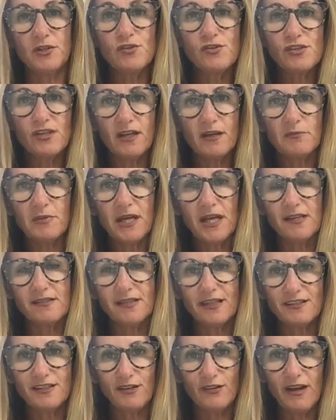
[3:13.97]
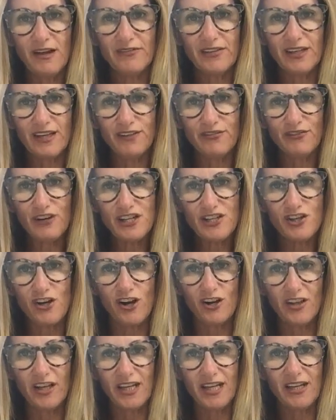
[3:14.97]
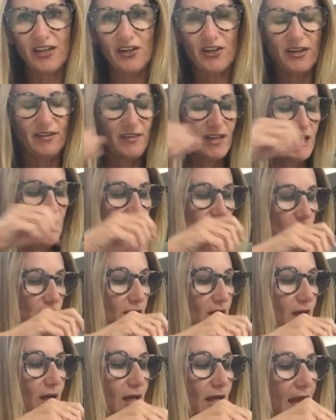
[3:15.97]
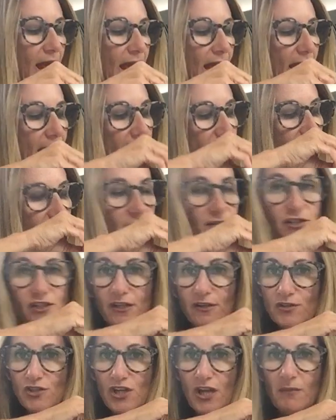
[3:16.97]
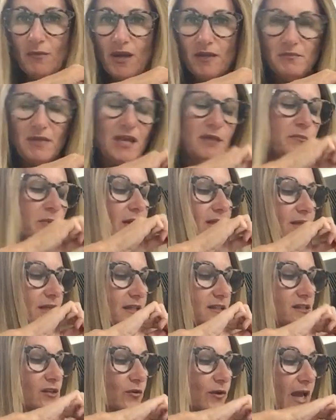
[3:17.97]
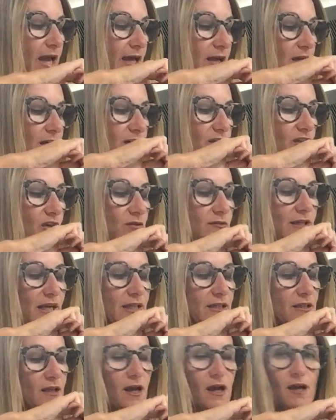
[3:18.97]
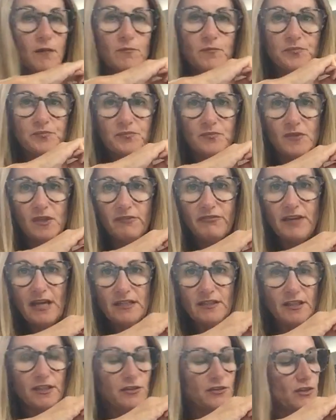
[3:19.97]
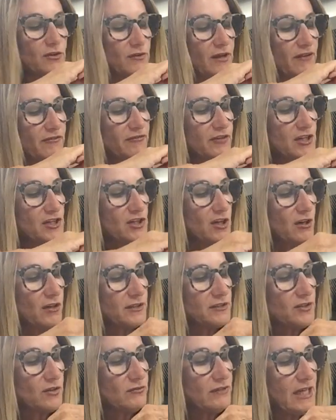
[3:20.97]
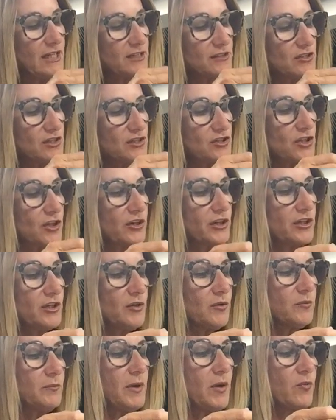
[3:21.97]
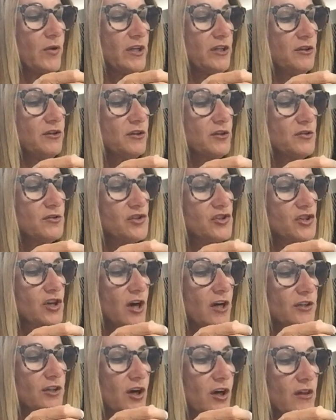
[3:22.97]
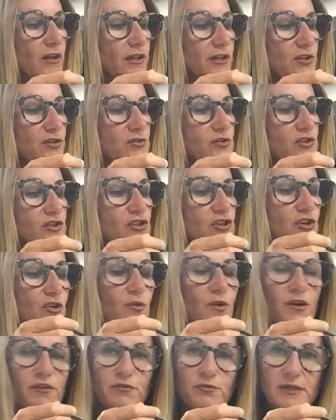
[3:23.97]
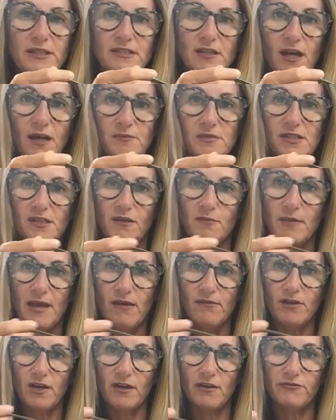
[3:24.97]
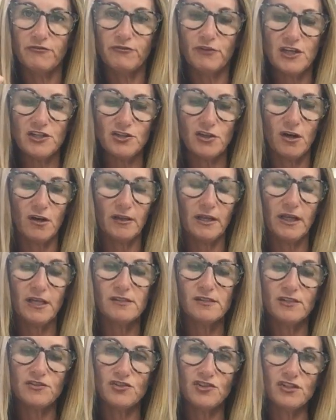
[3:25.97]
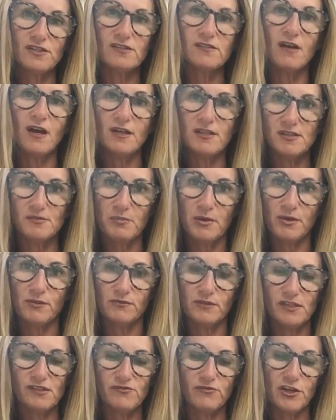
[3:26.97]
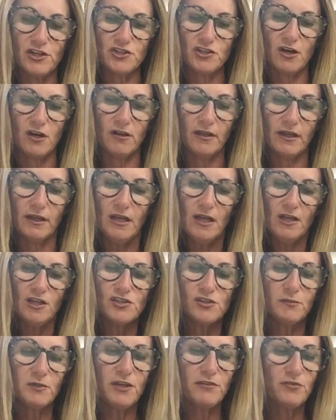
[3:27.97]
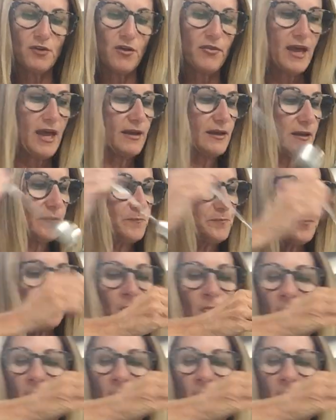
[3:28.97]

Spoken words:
using it because I don't have any fresh garlic here in the kitchen. And, shame on me, but it's okay. Don't let the fact that you don't have fresh garlic, don't let it deter you. But when you use jarred garlic, use 2 or 3 times the amount of fresh garlic, because it's just not as potent as fresh garlic. So I'm going to throw that in.